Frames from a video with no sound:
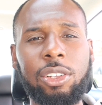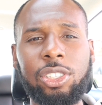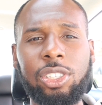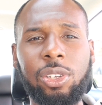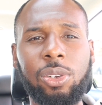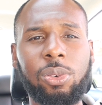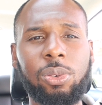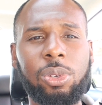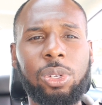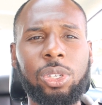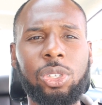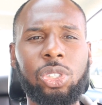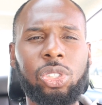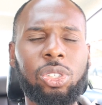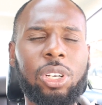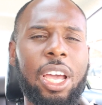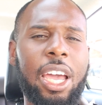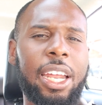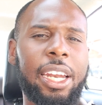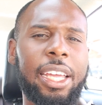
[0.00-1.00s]
So
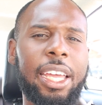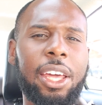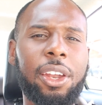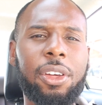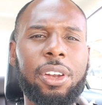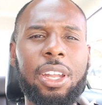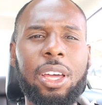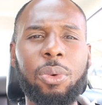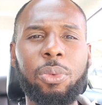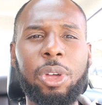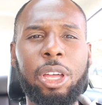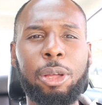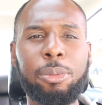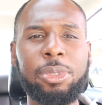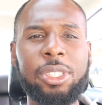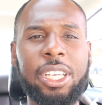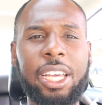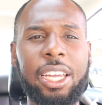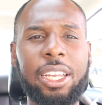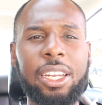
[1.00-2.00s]
try to get on our
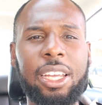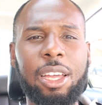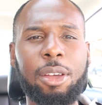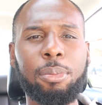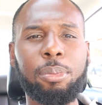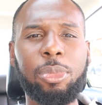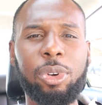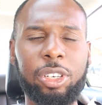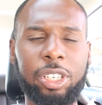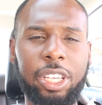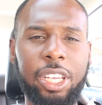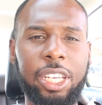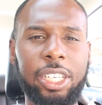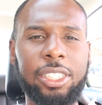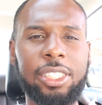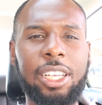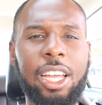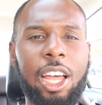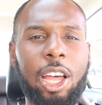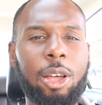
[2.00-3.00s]
website and book your
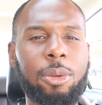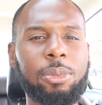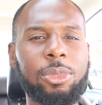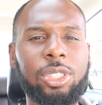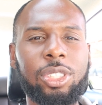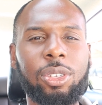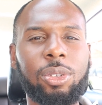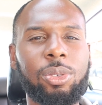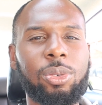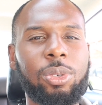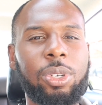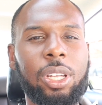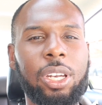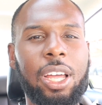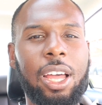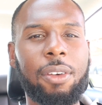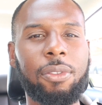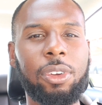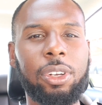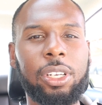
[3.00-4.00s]
exam so you can
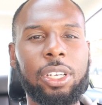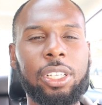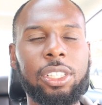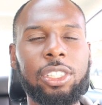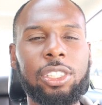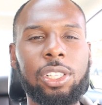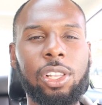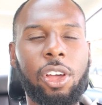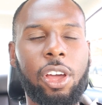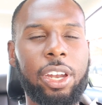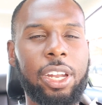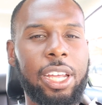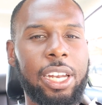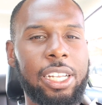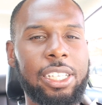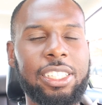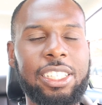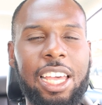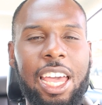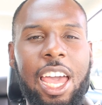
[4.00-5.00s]
have a good slot and a
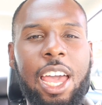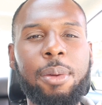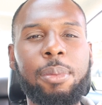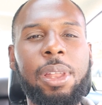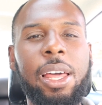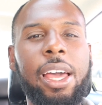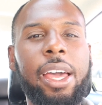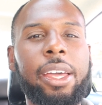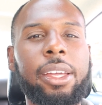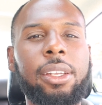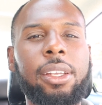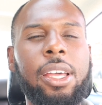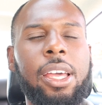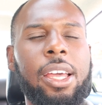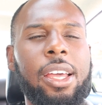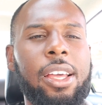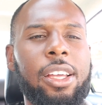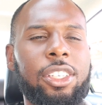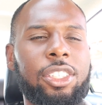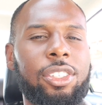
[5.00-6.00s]
timeline
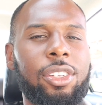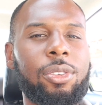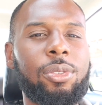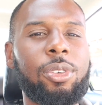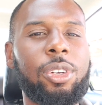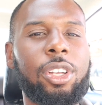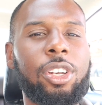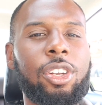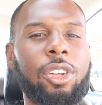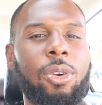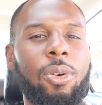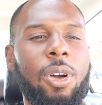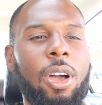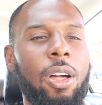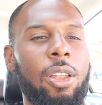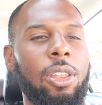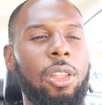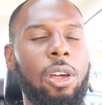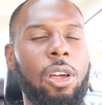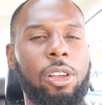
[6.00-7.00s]
so you can know how
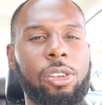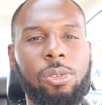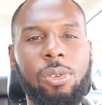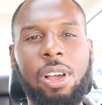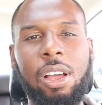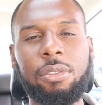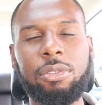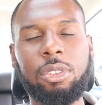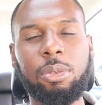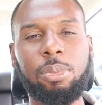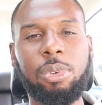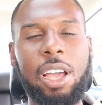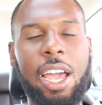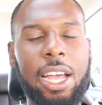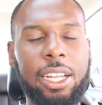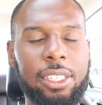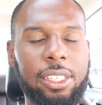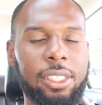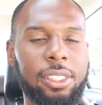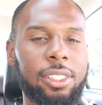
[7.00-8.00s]
long you have to
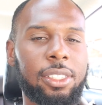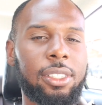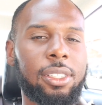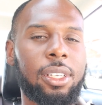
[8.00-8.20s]
practice.